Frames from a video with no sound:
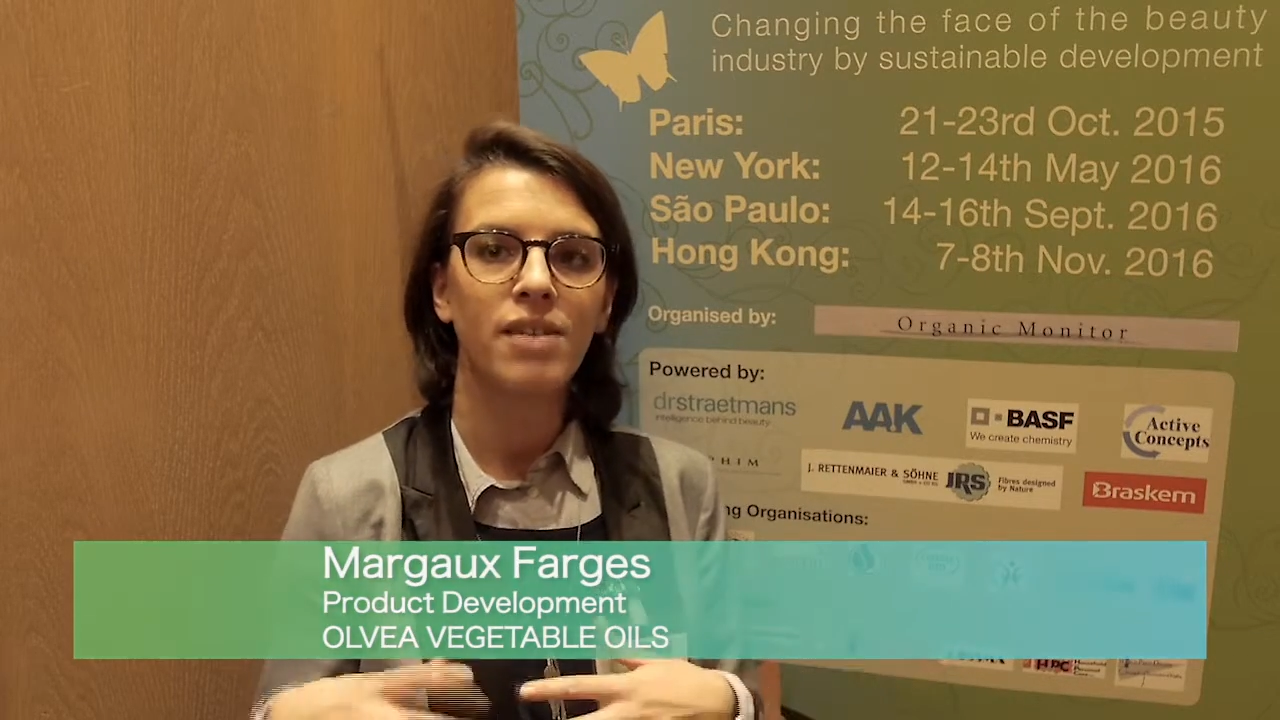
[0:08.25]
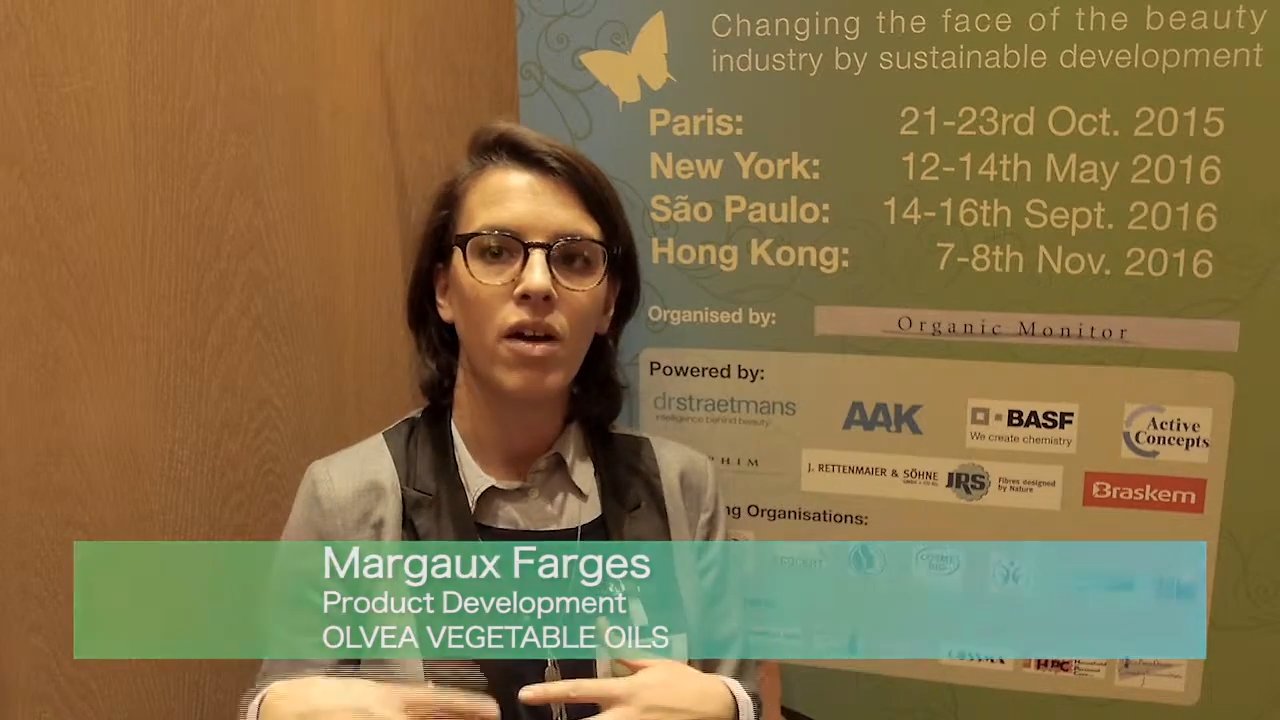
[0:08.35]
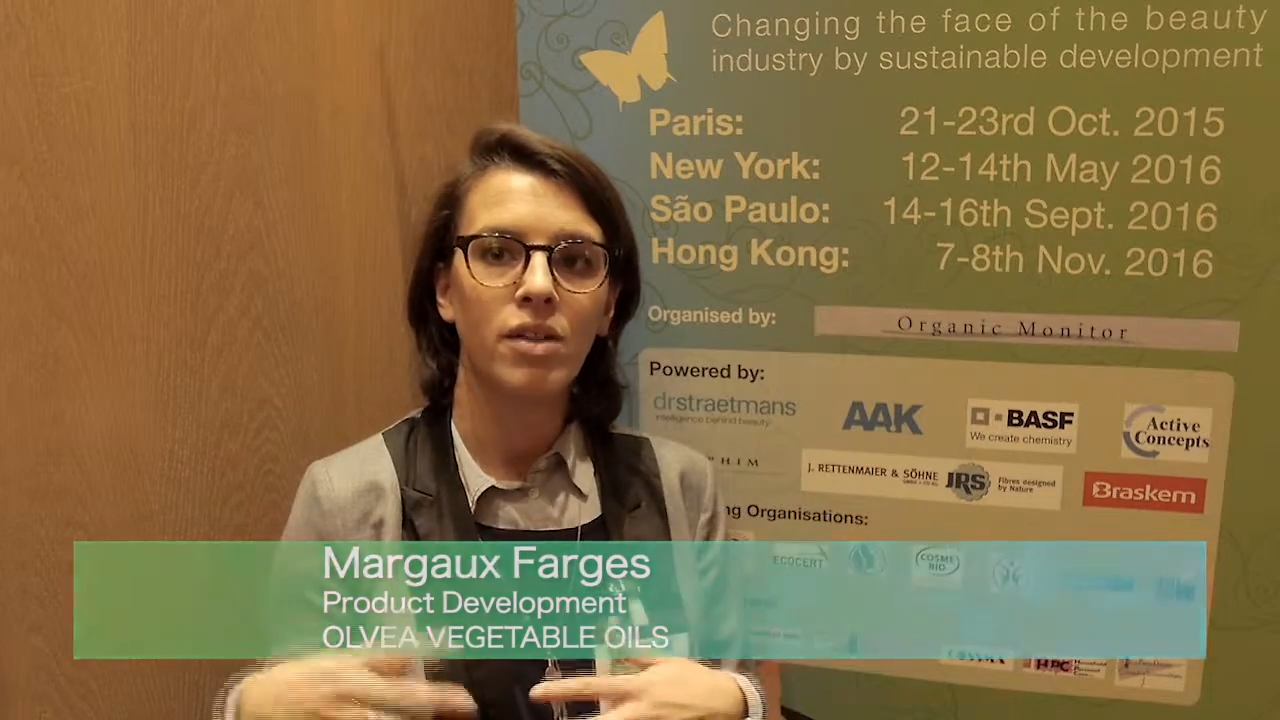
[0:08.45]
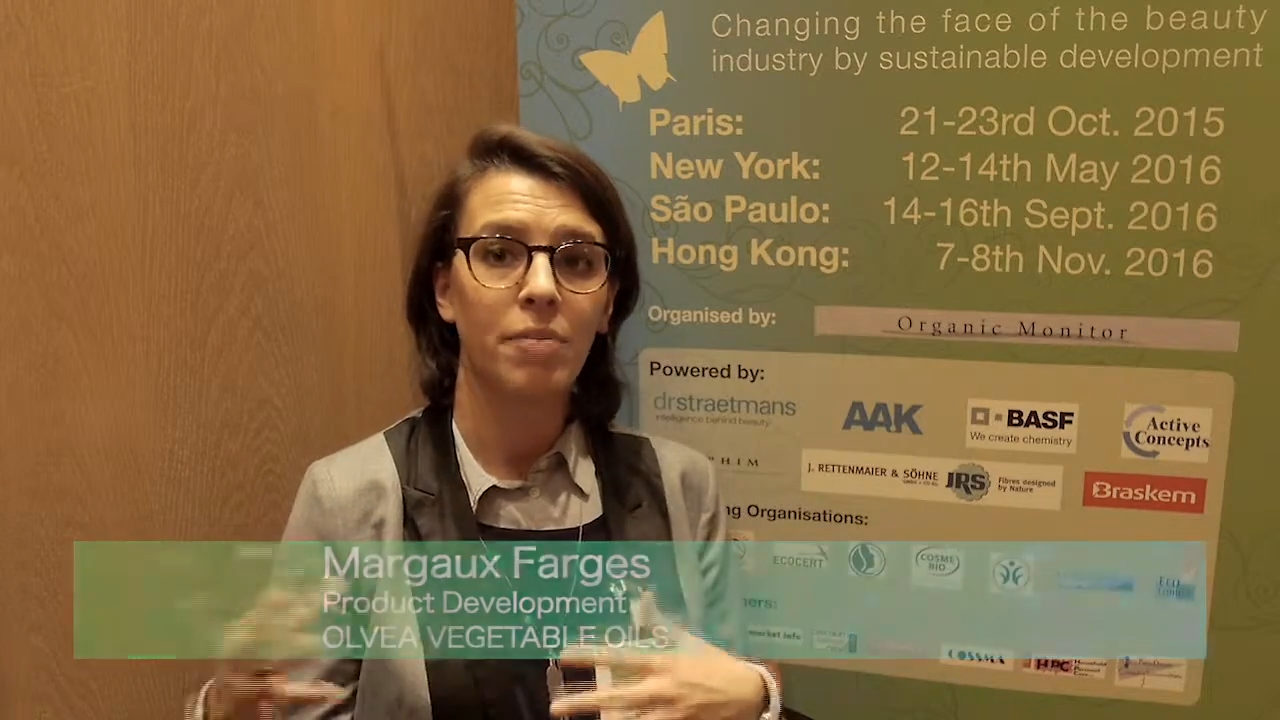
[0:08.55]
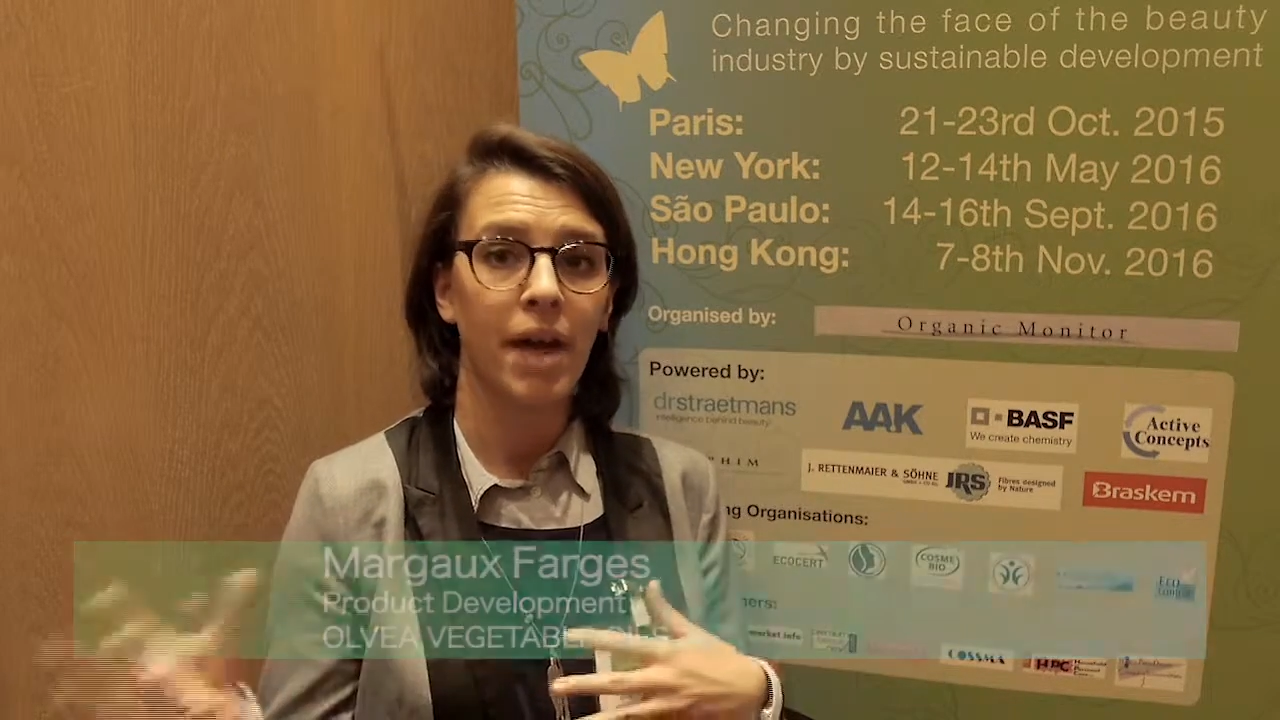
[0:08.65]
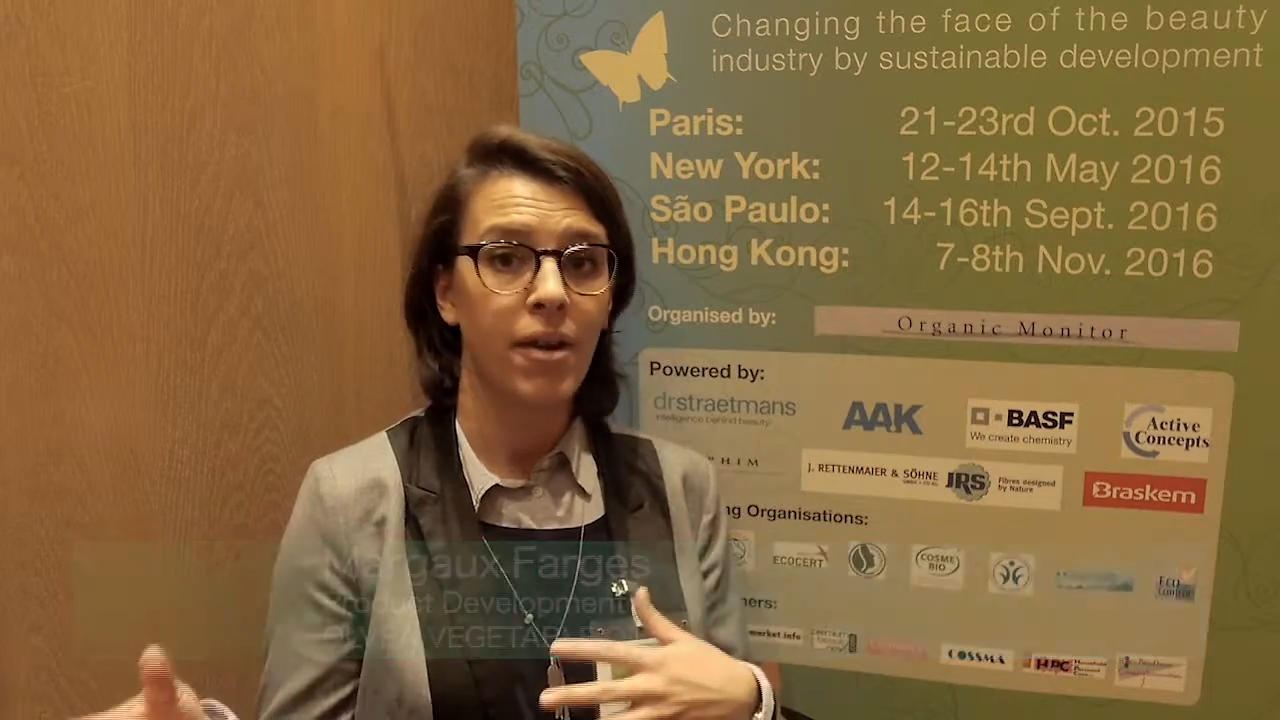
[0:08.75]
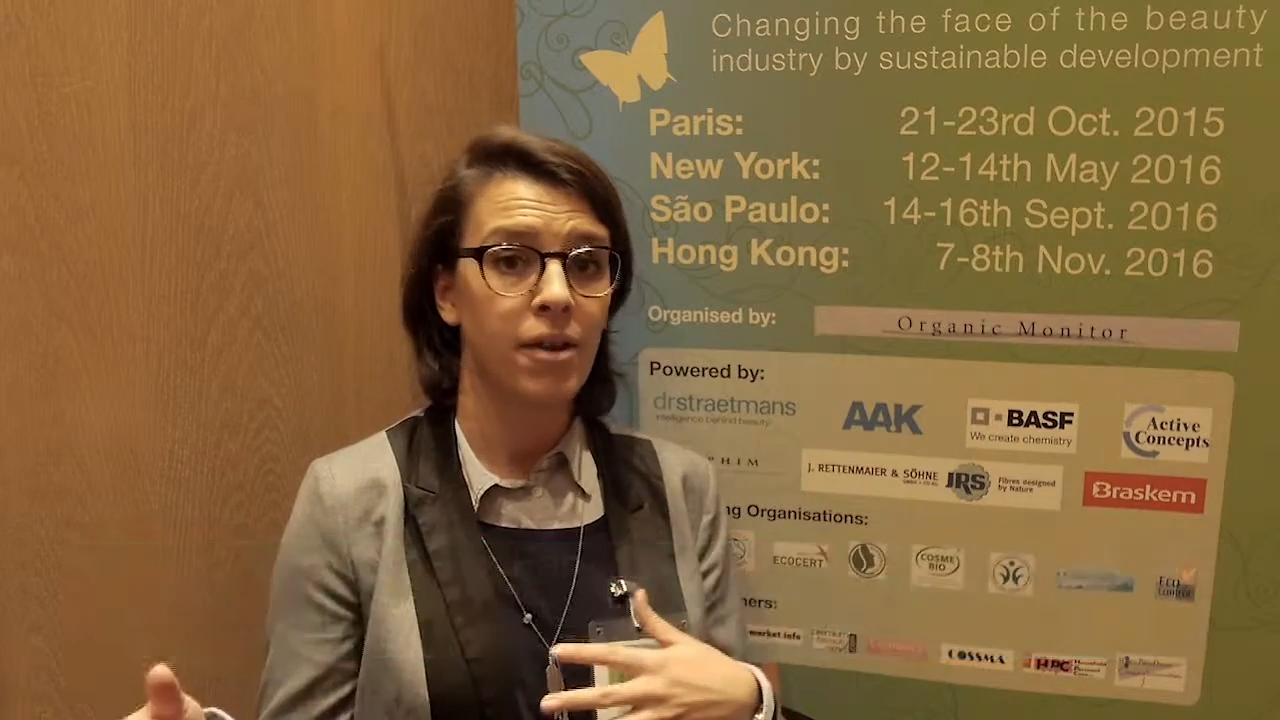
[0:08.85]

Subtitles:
done by